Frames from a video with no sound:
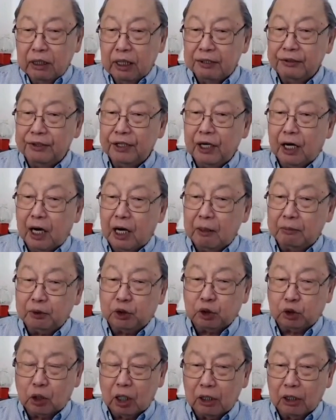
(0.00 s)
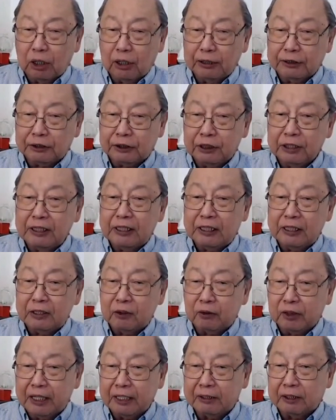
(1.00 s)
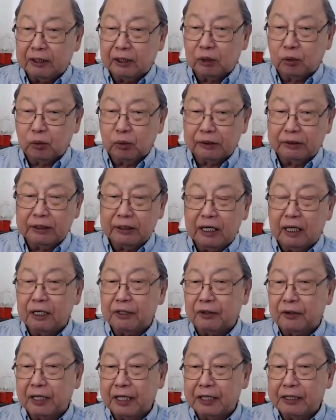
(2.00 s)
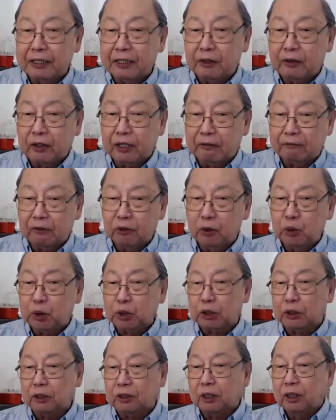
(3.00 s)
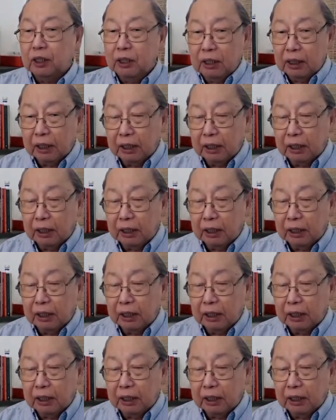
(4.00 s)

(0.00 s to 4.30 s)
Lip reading: And the armed struggle is integrated with agrarian revolution